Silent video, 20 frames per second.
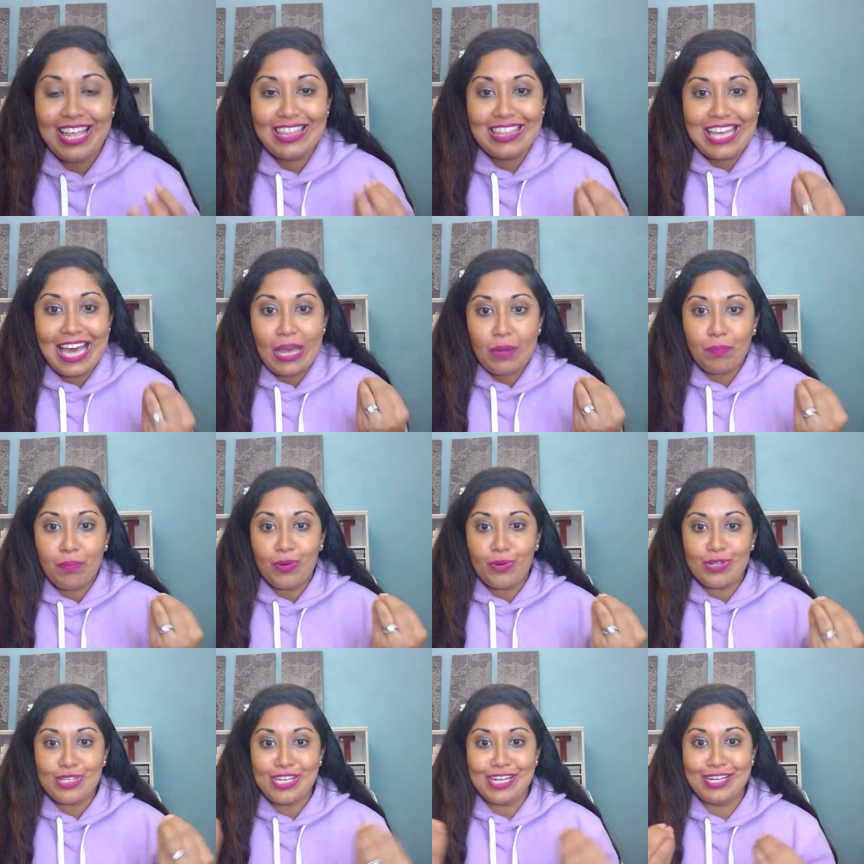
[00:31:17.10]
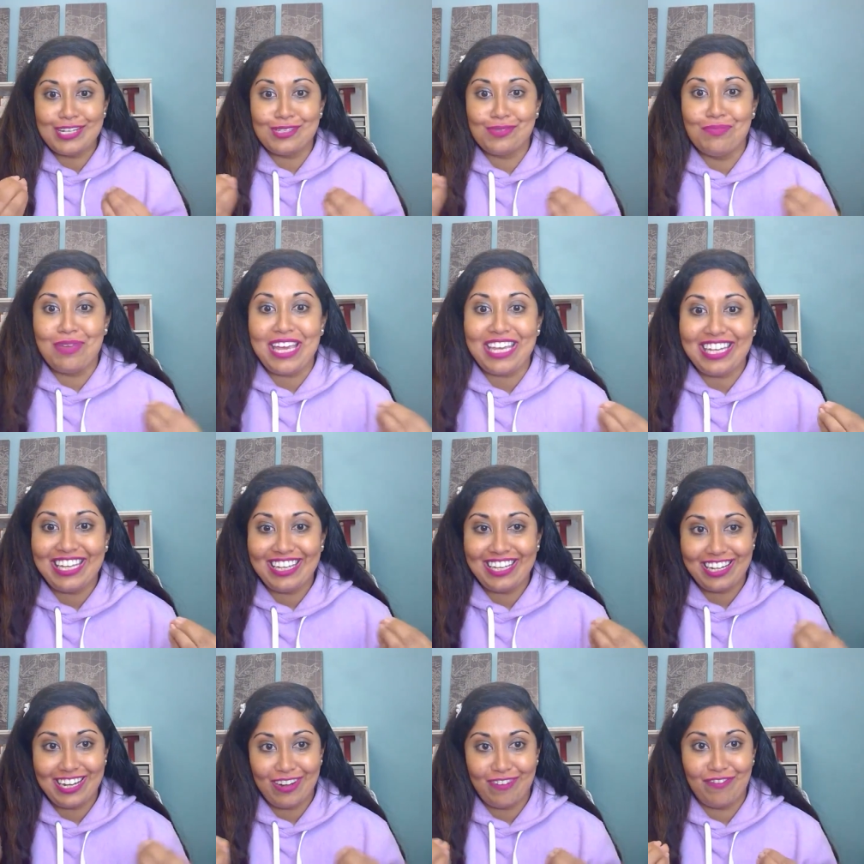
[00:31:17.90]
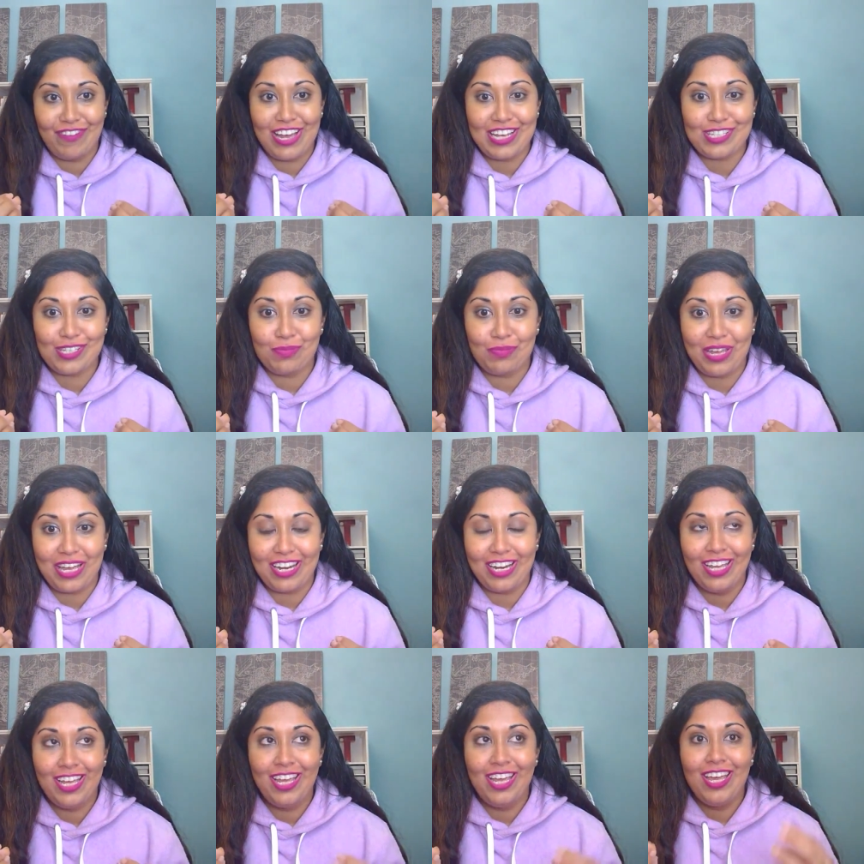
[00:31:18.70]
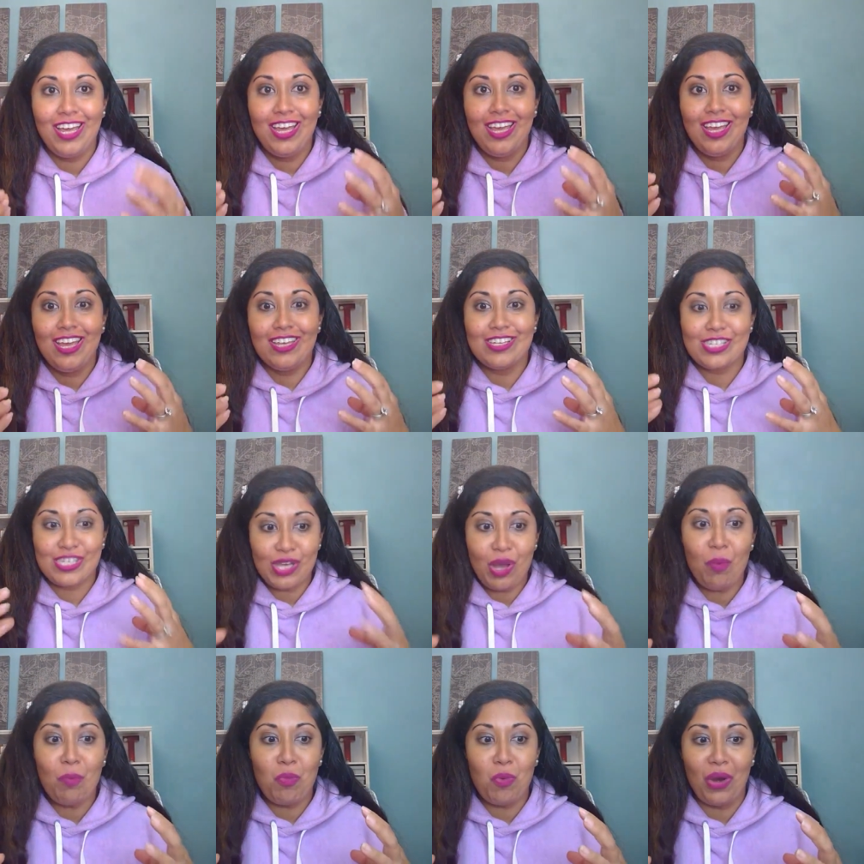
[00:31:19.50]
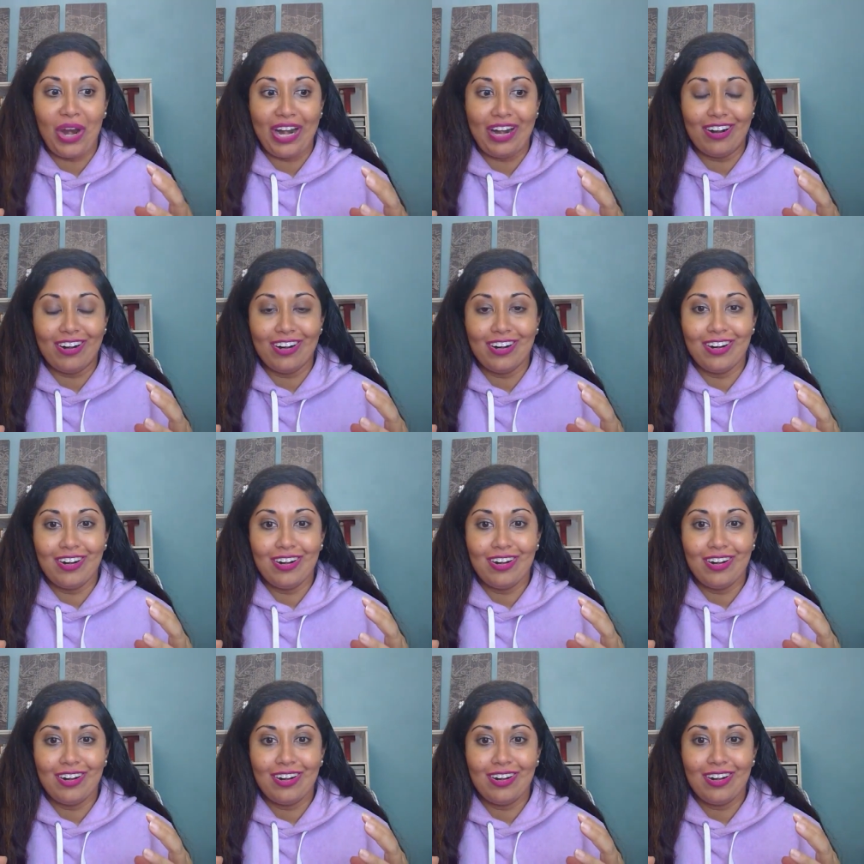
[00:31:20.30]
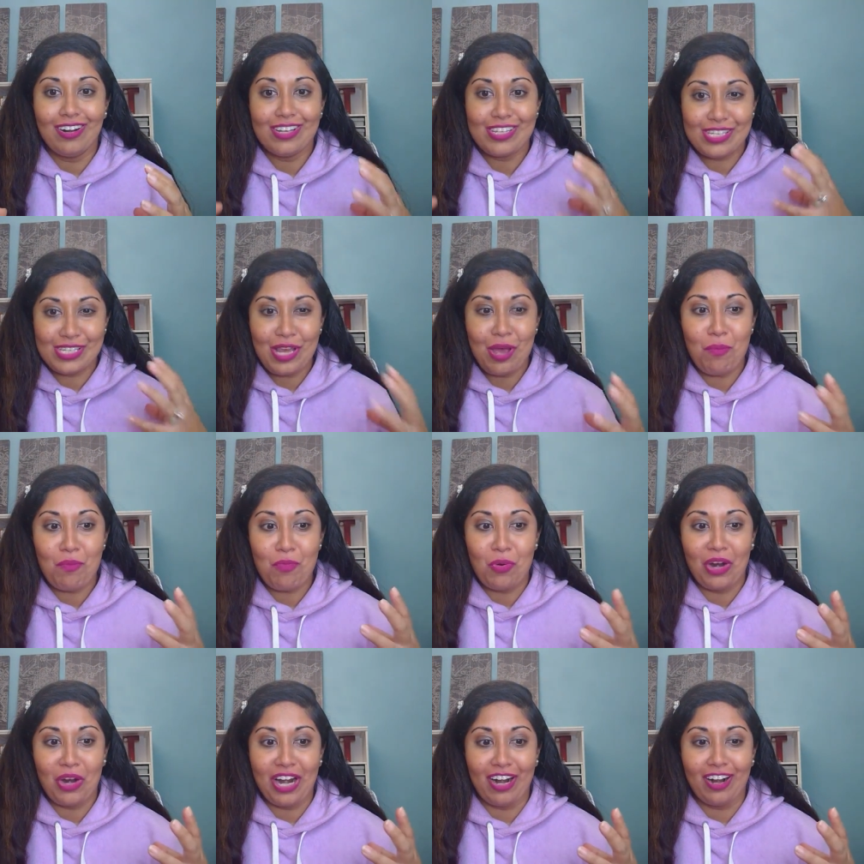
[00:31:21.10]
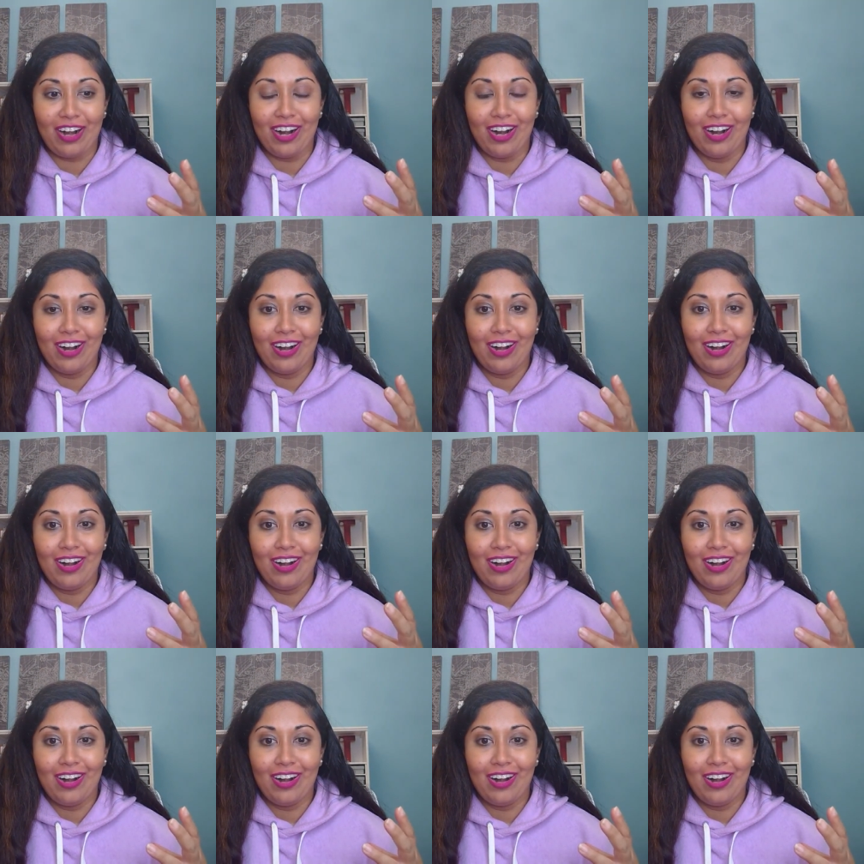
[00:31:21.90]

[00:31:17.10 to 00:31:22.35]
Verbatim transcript: That person is making an investment somewhere, somewhere.